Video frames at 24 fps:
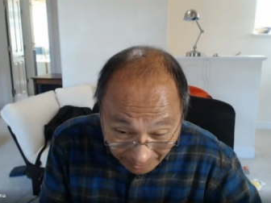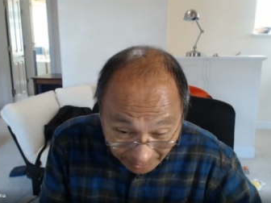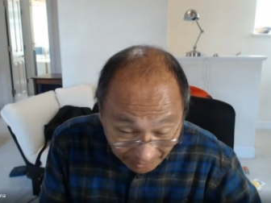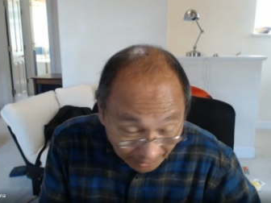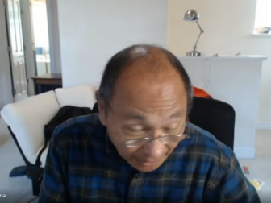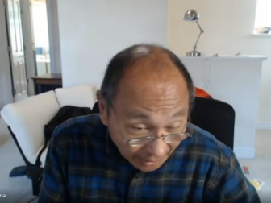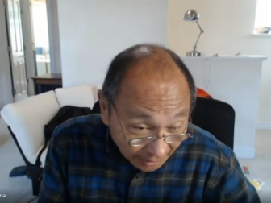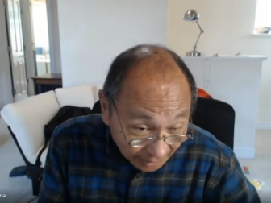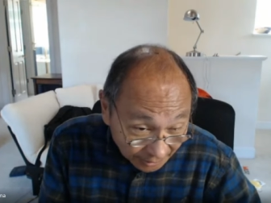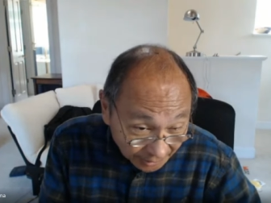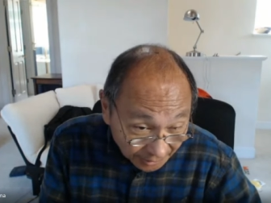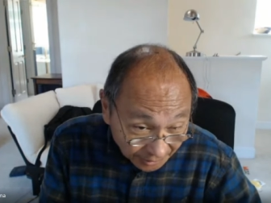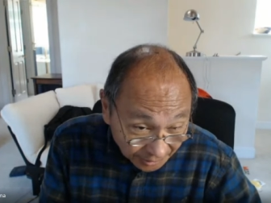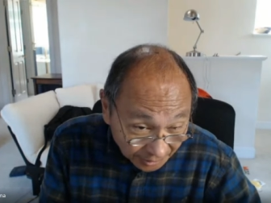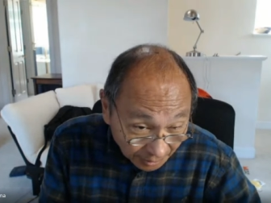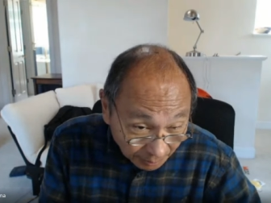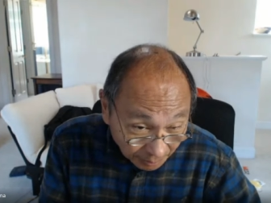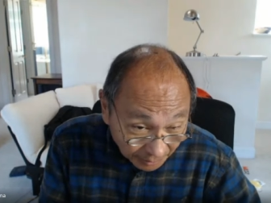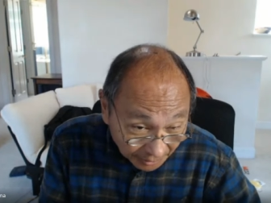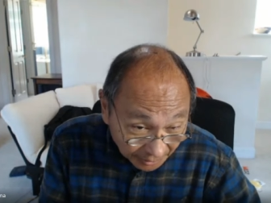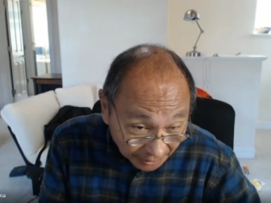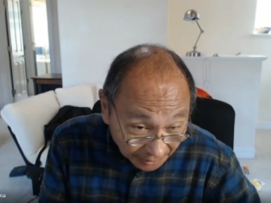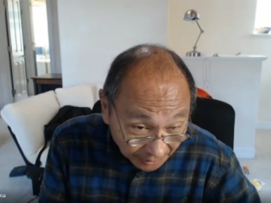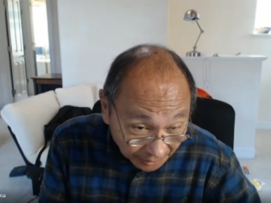uh,
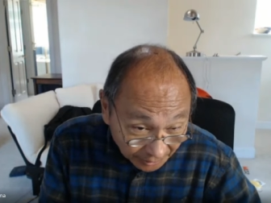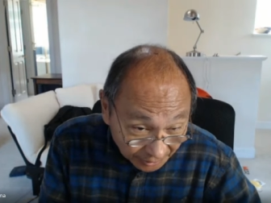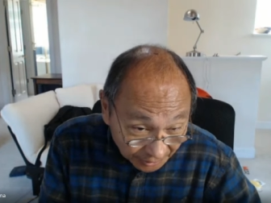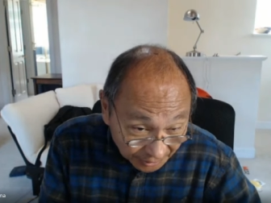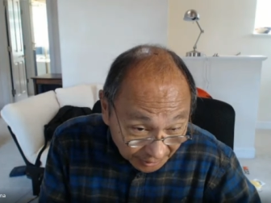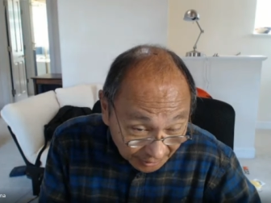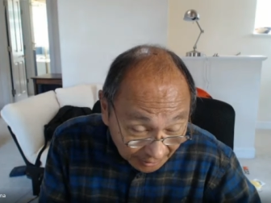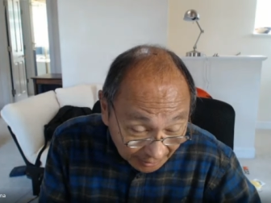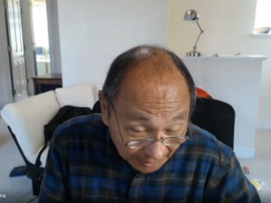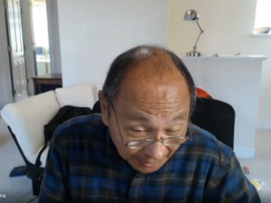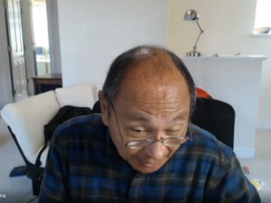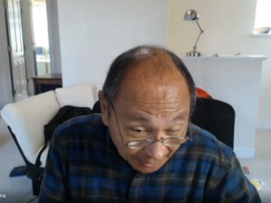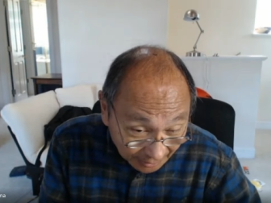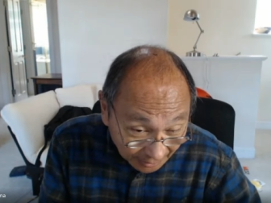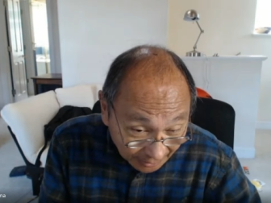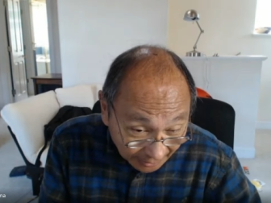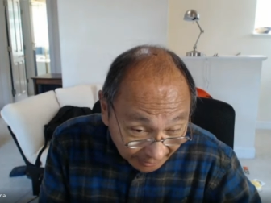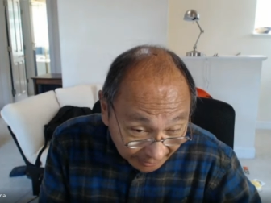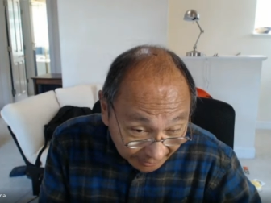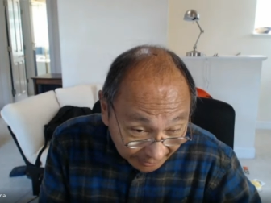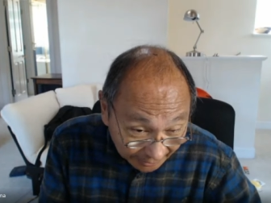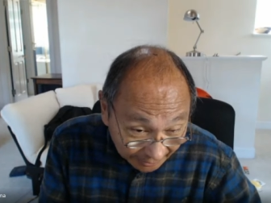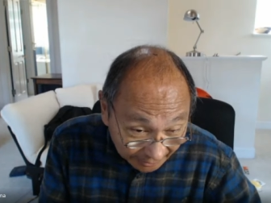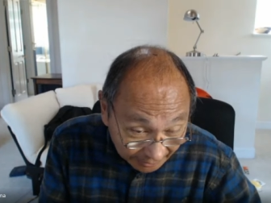disappears.
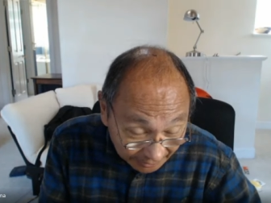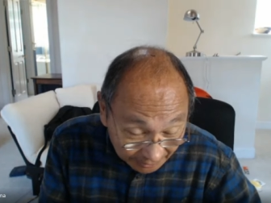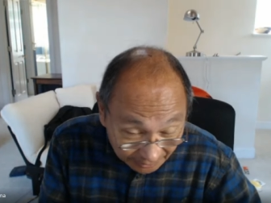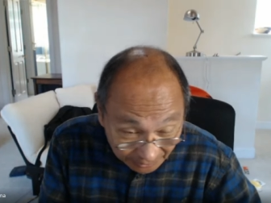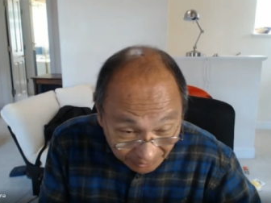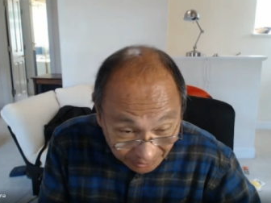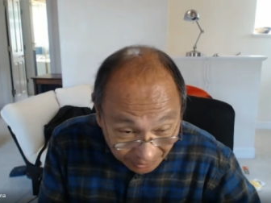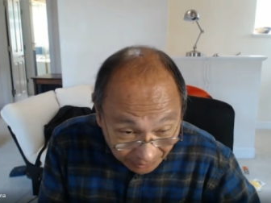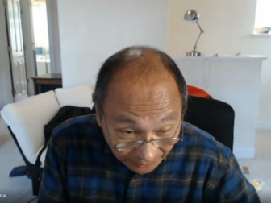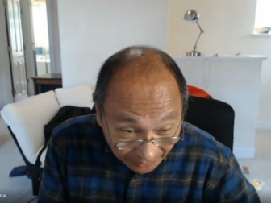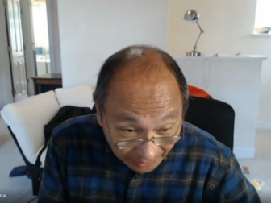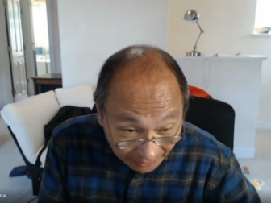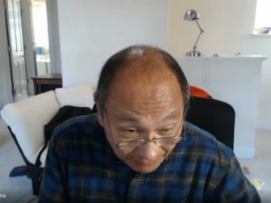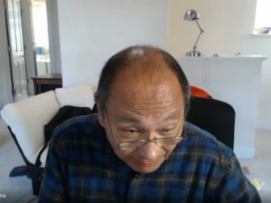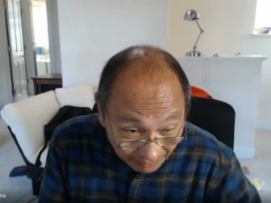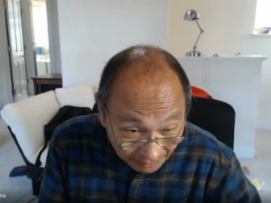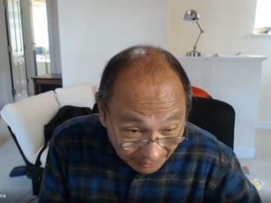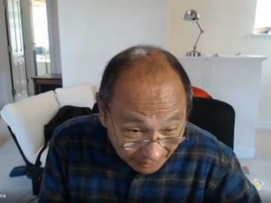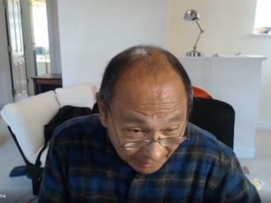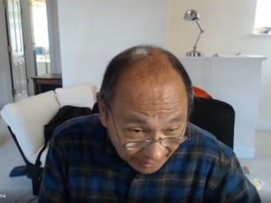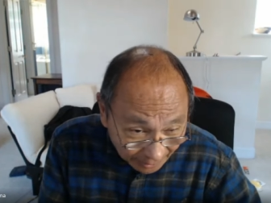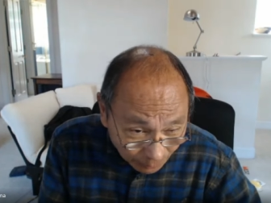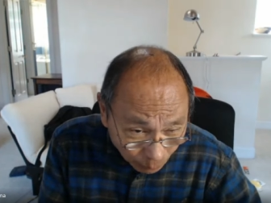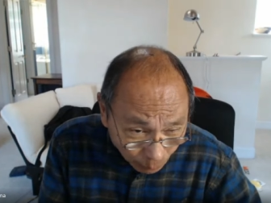And so they
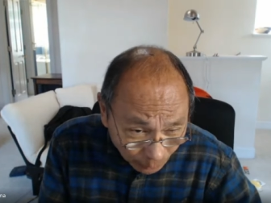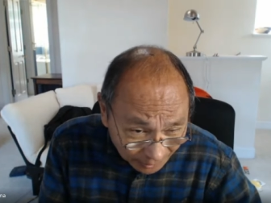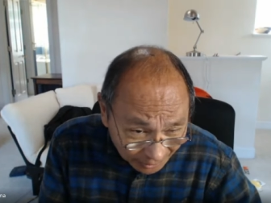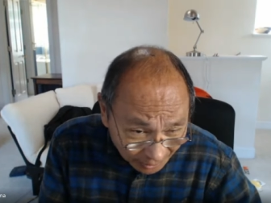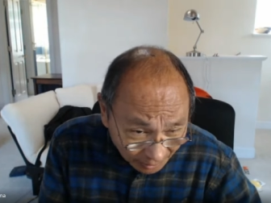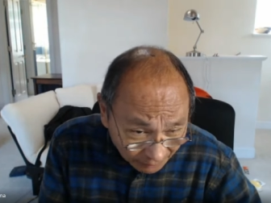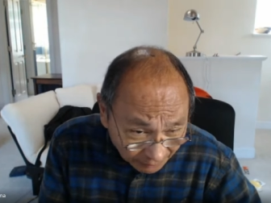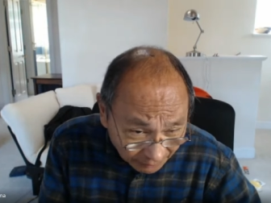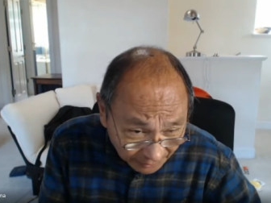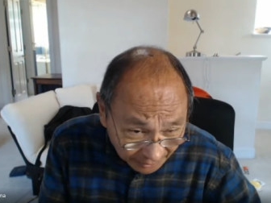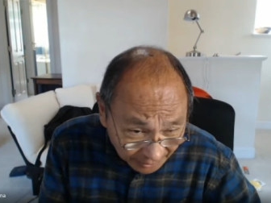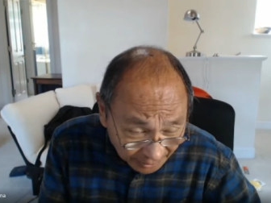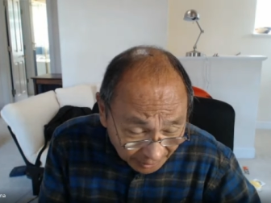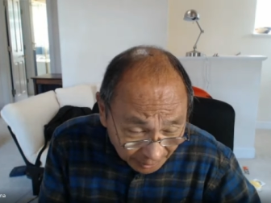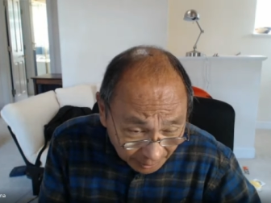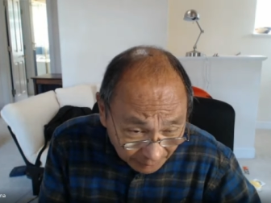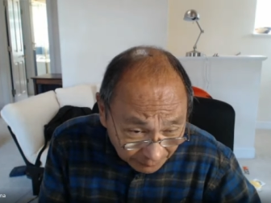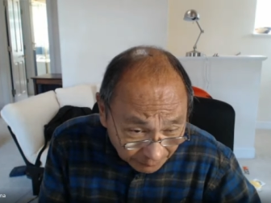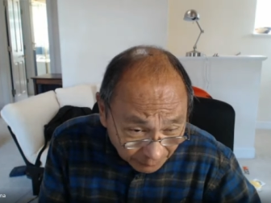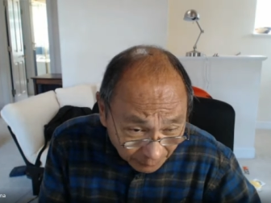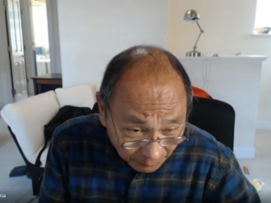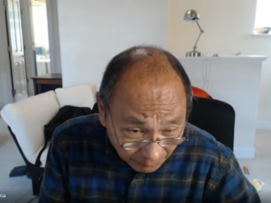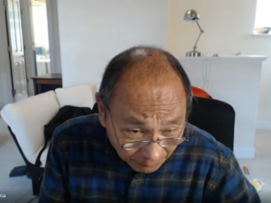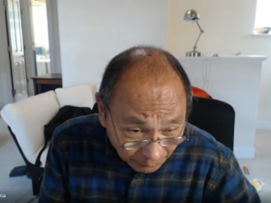they wield very
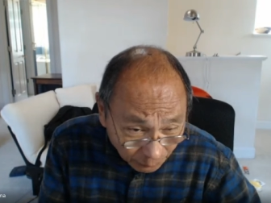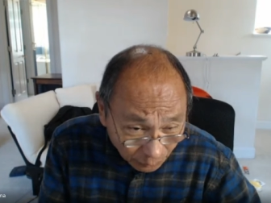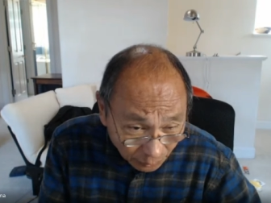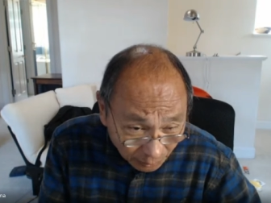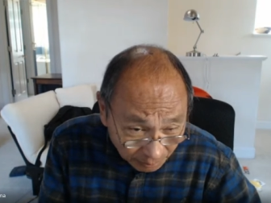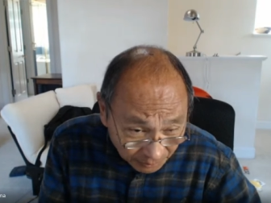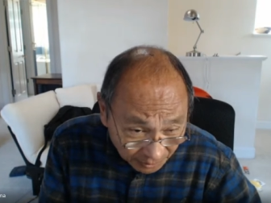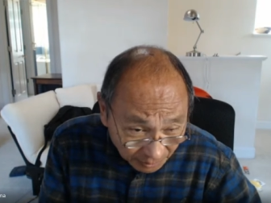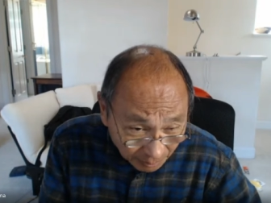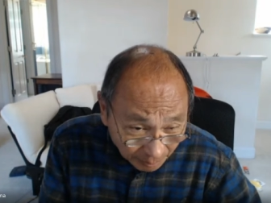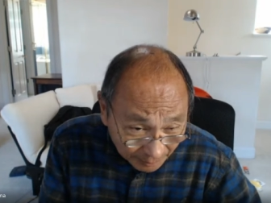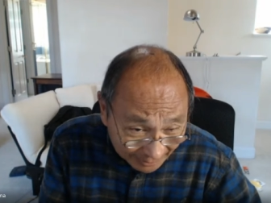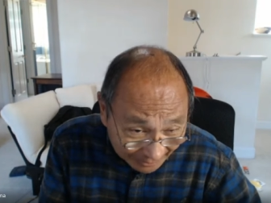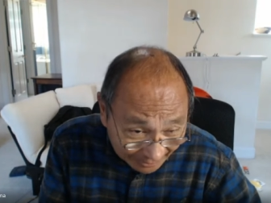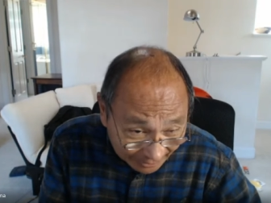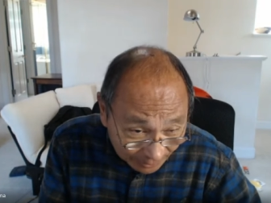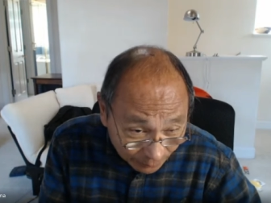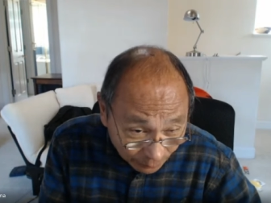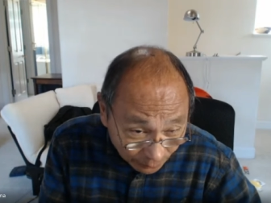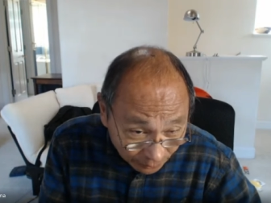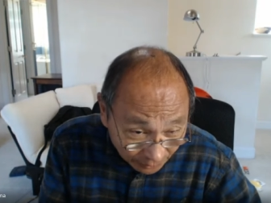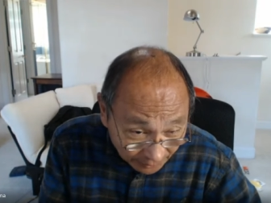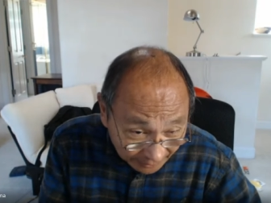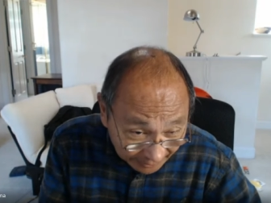different forms of power.